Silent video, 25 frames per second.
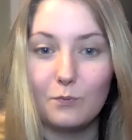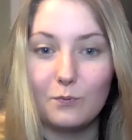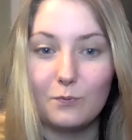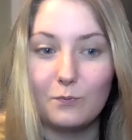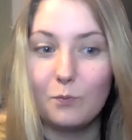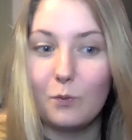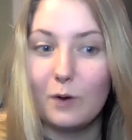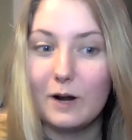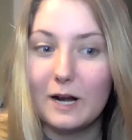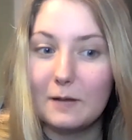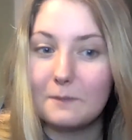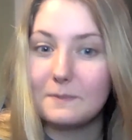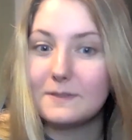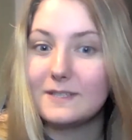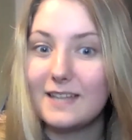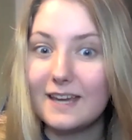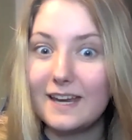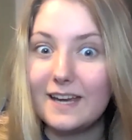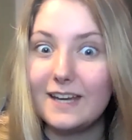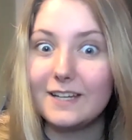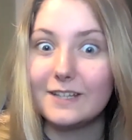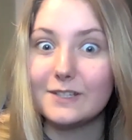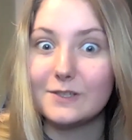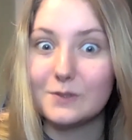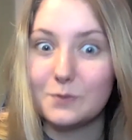what I'm
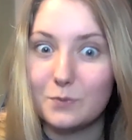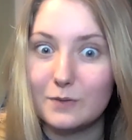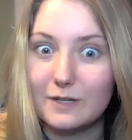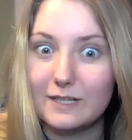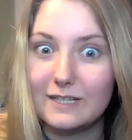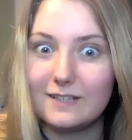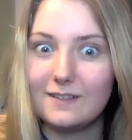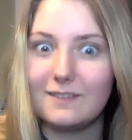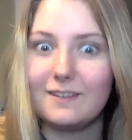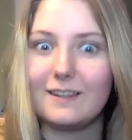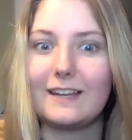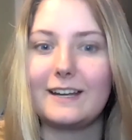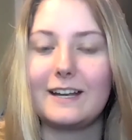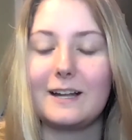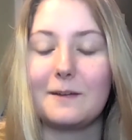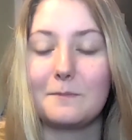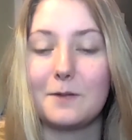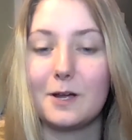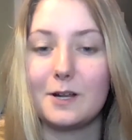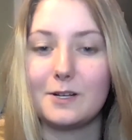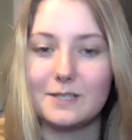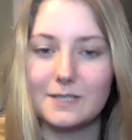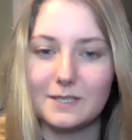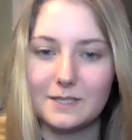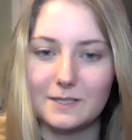saying is real and I'm
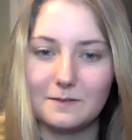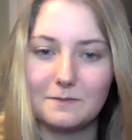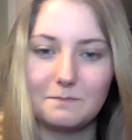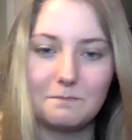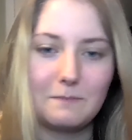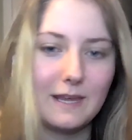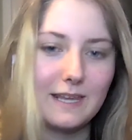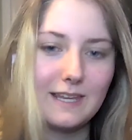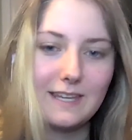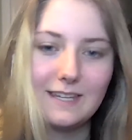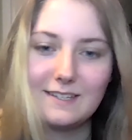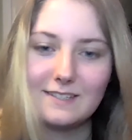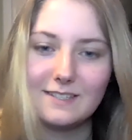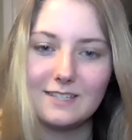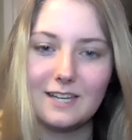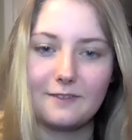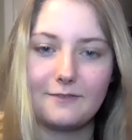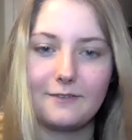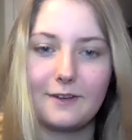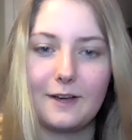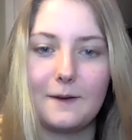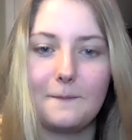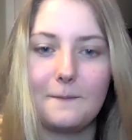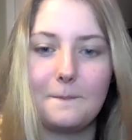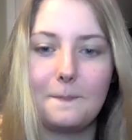not just making stuff
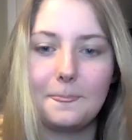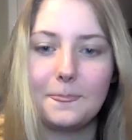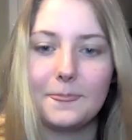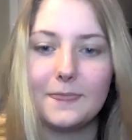up.